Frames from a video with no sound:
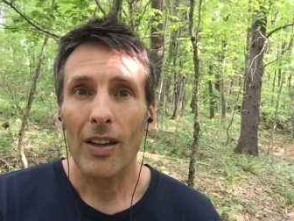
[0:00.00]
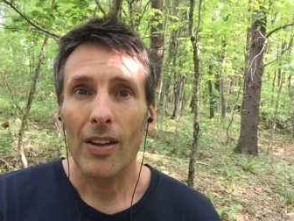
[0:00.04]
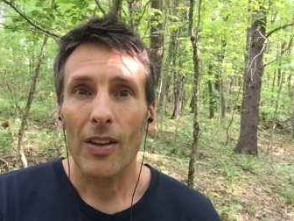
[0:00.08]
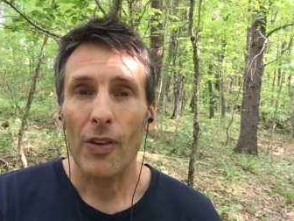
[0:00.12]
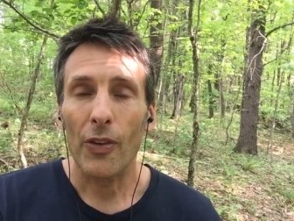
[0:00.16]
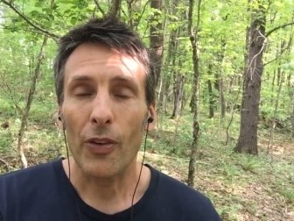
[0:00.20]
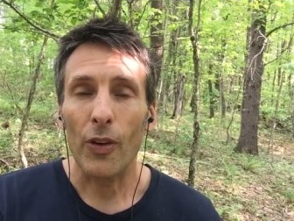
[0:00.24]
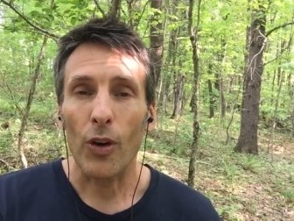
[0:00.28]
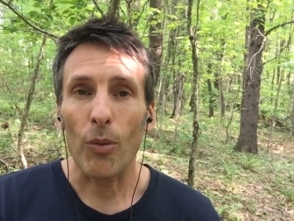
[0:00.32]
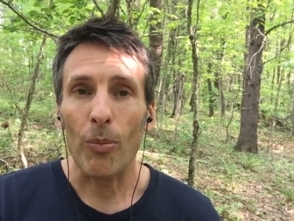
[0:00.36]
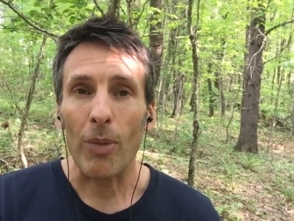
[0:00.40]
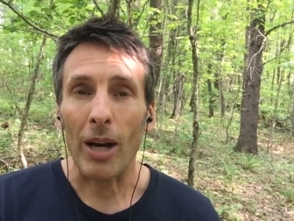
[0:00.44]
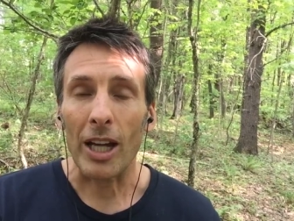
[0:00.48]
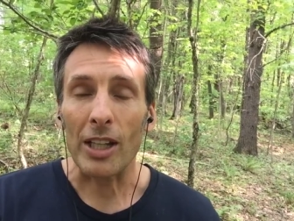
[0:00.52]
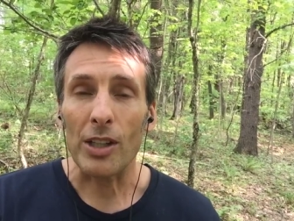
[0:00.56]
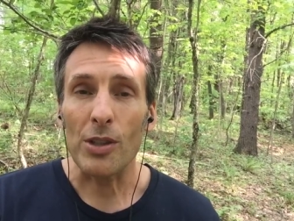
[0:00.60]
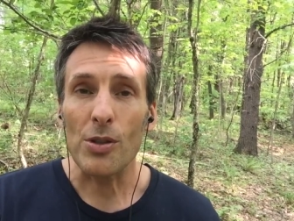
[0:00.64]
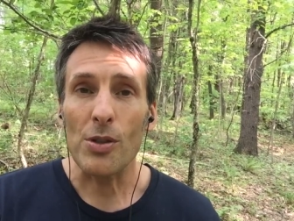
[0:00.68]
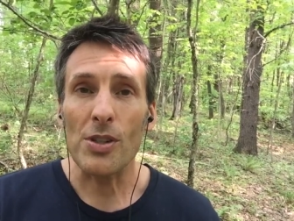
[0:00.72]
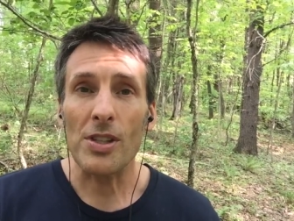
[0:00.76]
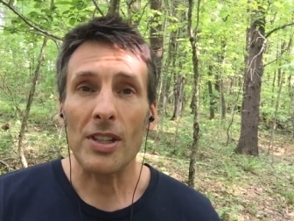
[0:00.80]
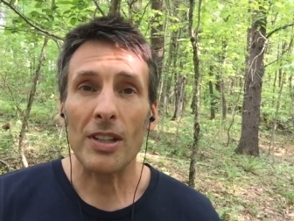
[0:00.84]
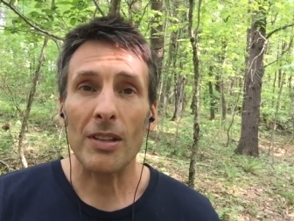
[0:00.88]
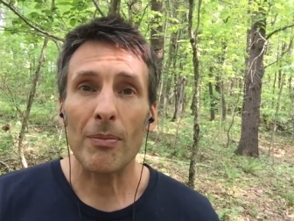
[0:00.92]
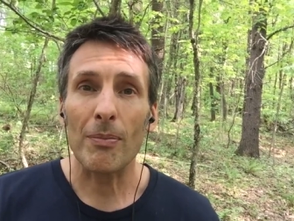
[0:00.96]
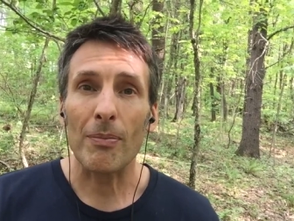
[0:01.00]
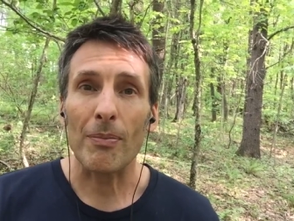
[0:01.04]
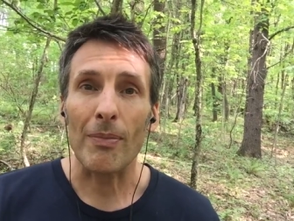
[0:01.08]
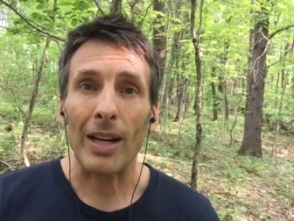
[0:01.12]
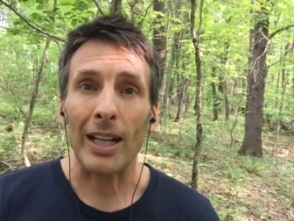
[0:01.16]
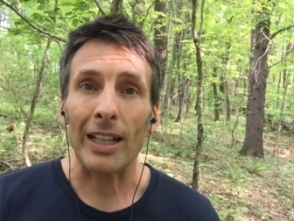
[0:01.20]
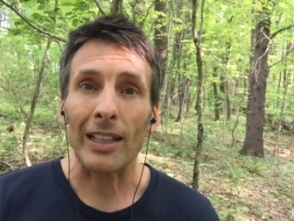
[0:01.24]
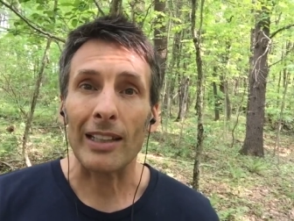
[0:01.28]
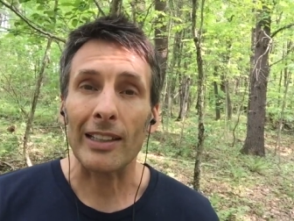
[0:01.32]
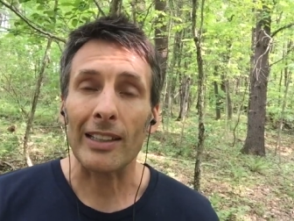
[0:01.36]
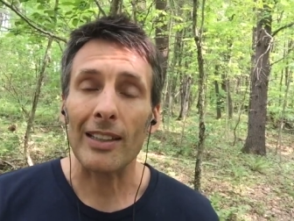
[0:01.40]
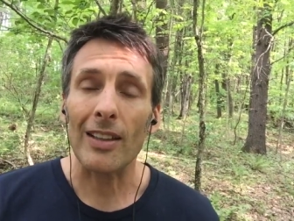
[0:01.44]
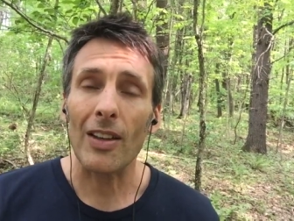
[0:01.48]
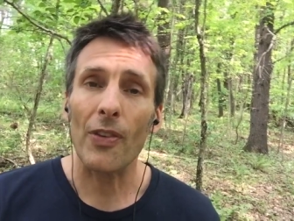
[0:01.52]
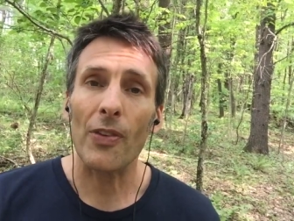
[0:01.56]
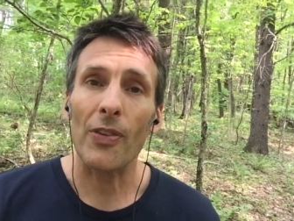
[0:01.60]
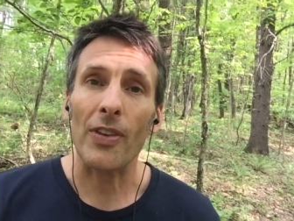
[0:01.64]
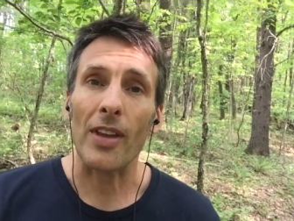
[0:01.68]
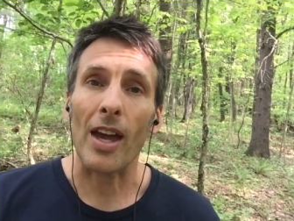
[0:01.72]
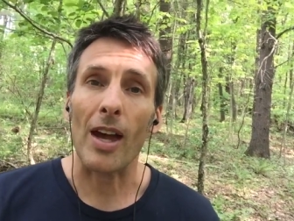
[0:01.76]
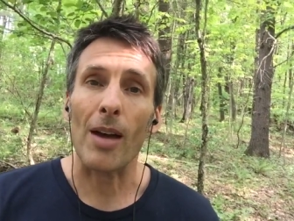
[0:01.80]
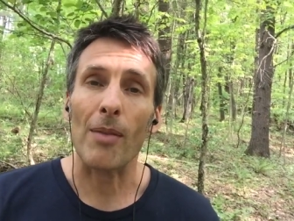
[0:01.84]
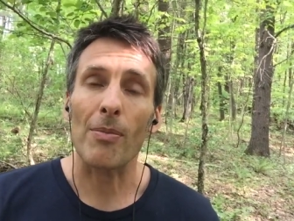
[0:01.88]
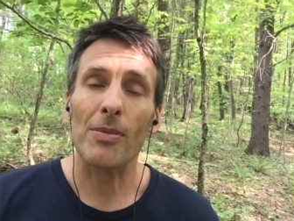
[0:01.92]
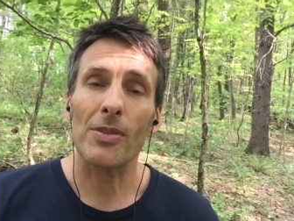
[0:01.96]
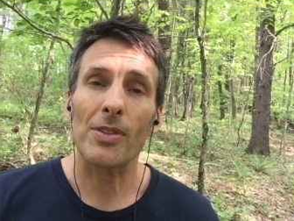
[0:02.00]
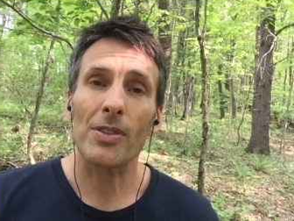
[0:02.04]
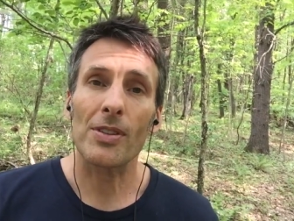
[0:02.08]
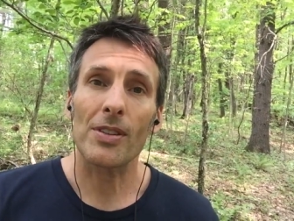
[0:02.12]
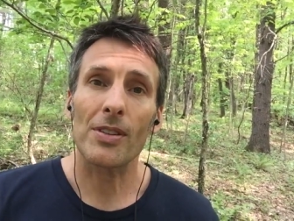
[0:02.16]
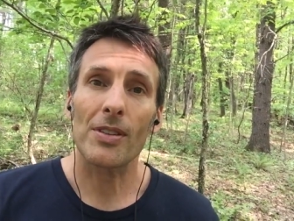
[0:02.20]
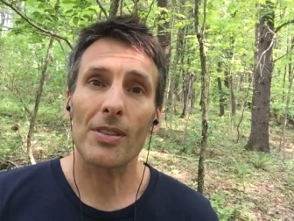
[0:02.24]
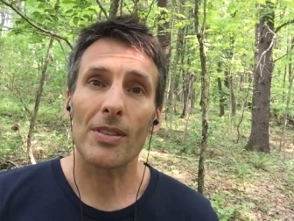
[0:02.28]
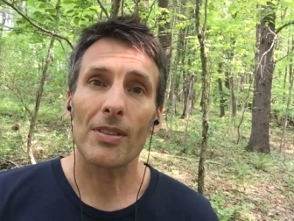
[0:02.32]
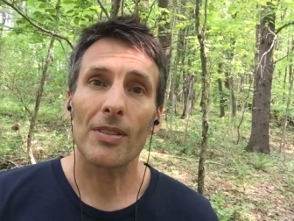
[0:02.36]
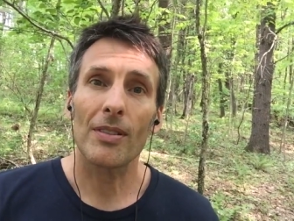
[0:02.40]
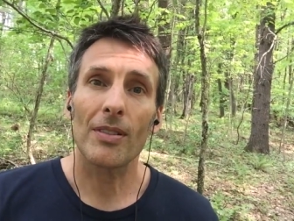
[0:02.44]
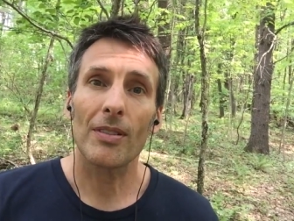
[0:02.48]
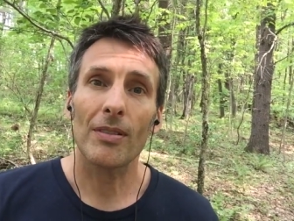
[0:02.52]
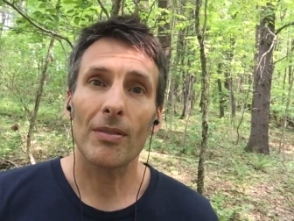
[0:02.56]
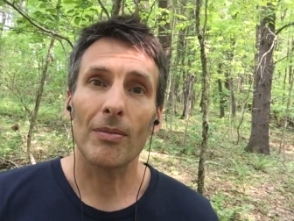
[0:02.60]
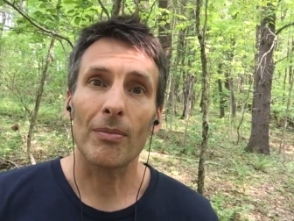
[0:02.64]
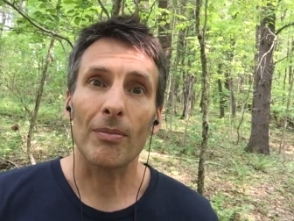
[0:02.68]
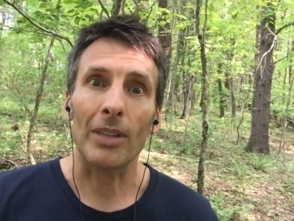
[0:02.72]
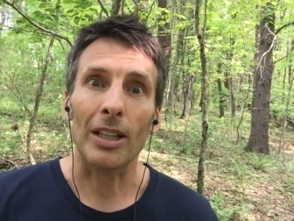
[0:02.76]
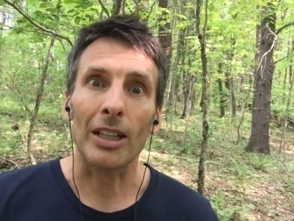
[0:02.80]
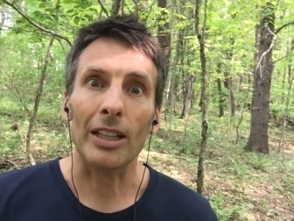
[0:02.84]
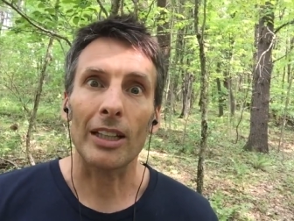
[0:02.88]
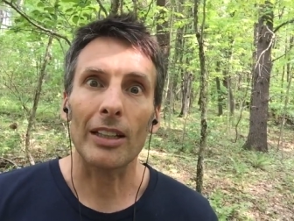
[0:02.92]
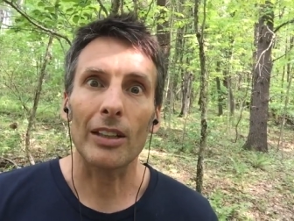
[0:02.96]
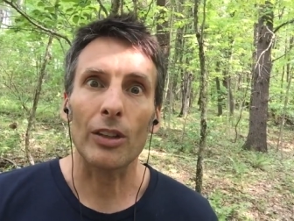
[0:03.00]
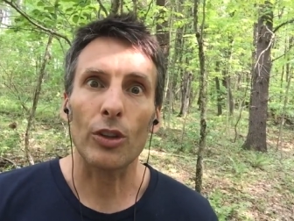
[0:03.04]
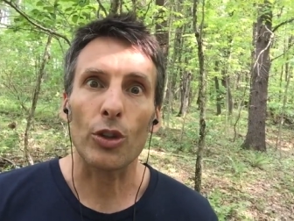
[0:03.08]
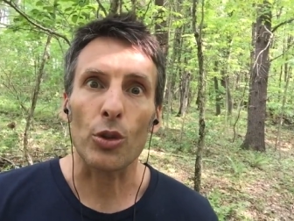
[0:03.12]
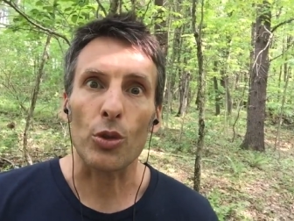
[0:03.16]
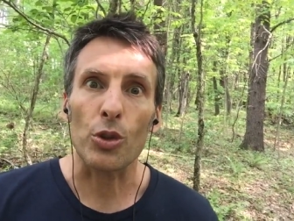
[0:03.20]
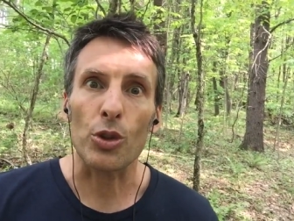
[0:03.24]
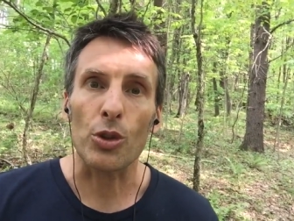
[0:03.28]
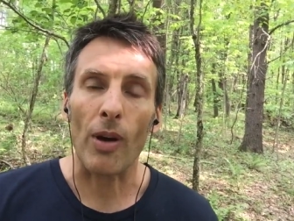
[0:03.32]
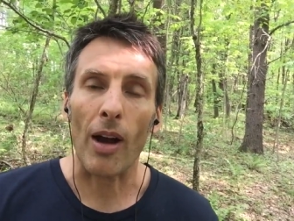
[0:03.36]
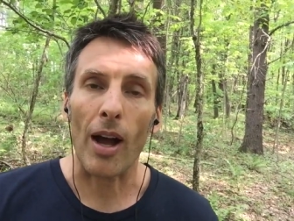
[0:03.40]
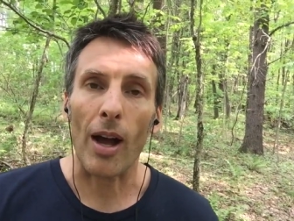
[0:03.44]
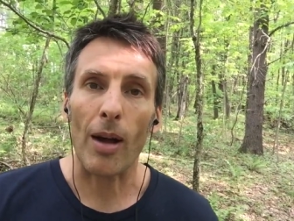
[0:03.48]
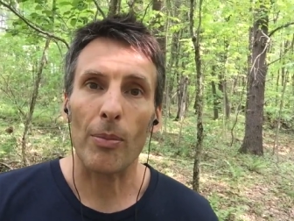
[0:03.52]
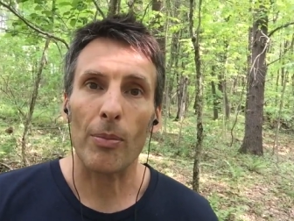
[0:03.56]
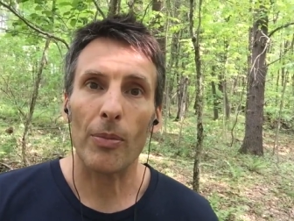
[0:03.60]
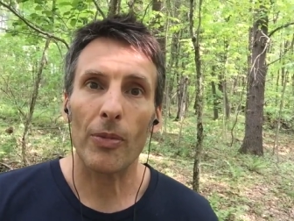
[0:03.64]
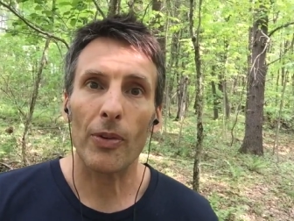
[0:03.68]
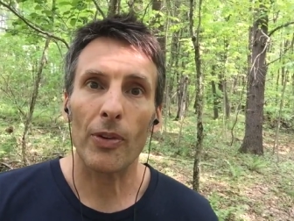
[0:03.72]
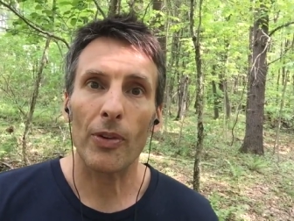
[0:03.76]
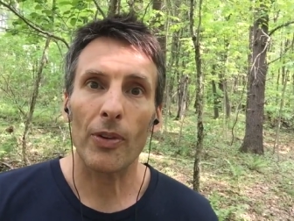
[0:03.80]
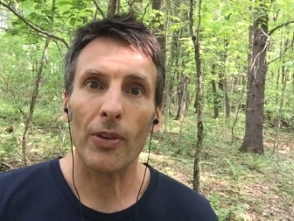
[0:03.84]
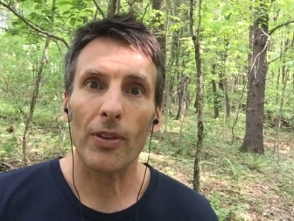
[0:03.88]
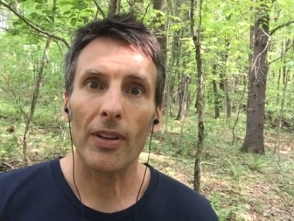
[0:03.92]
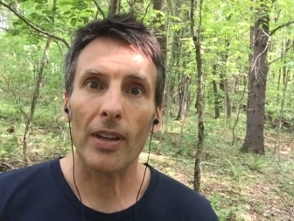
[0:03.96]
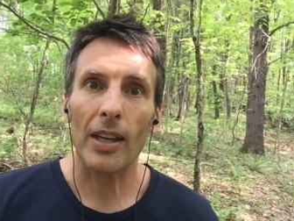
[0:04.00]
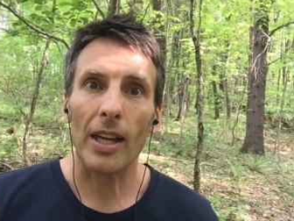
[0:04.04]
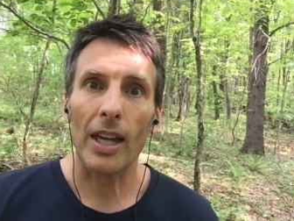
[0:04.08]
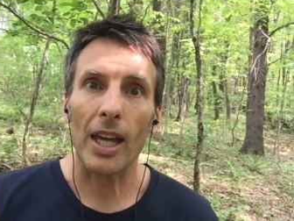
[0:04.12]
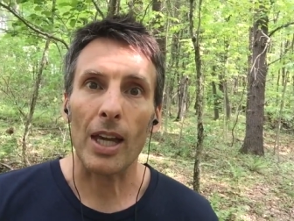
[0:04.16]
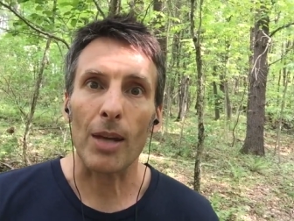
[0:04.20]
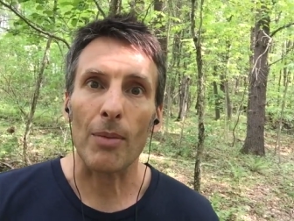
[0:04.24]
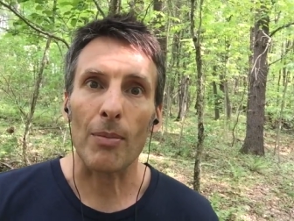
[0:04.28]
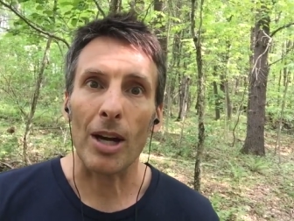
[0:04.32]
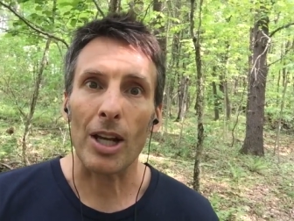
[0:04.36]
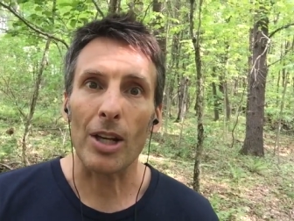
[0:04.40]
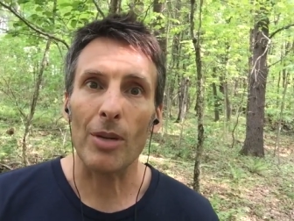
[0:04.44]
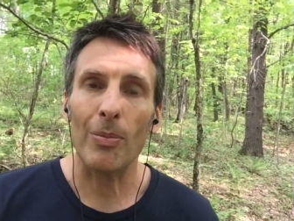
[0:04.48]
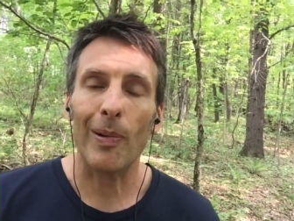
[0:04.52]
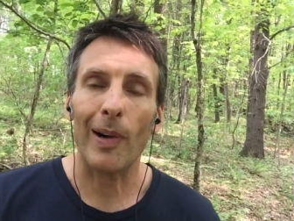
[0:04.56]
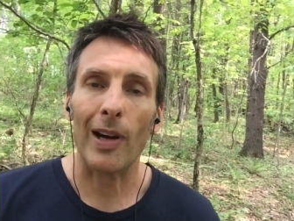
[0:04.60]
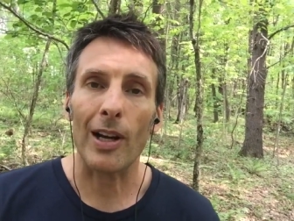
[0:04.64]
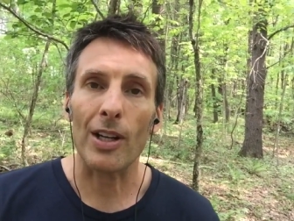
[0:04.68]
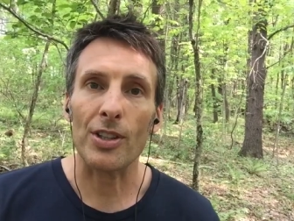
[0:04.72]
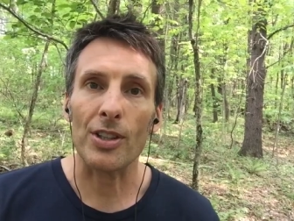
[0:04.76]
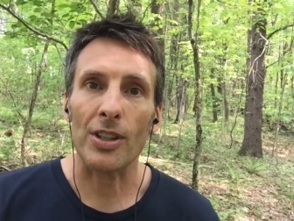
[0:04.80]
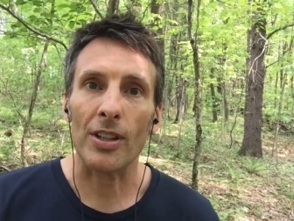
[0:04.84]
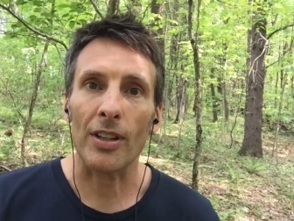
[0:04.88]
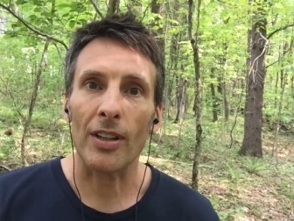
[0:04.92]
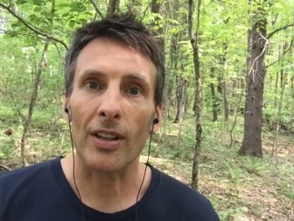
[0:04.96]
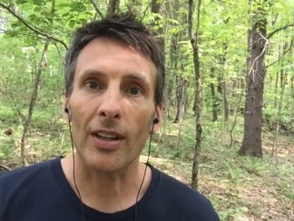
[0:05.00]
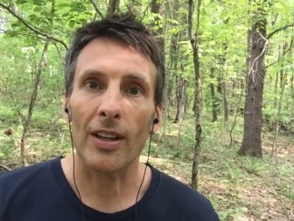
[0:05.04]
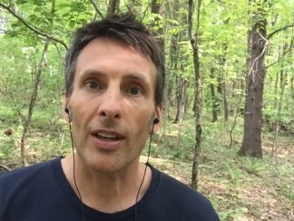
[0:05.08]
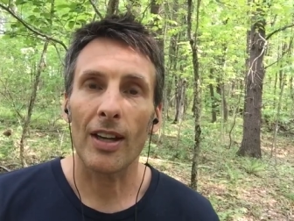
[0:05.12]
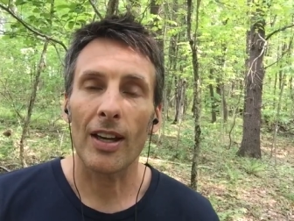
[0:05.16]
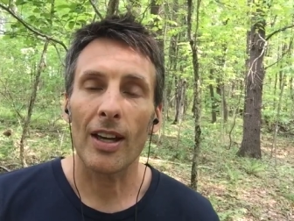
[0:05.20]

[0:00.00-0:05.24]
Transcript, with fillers: So by using my little steps, my little dewdrops, and my depression,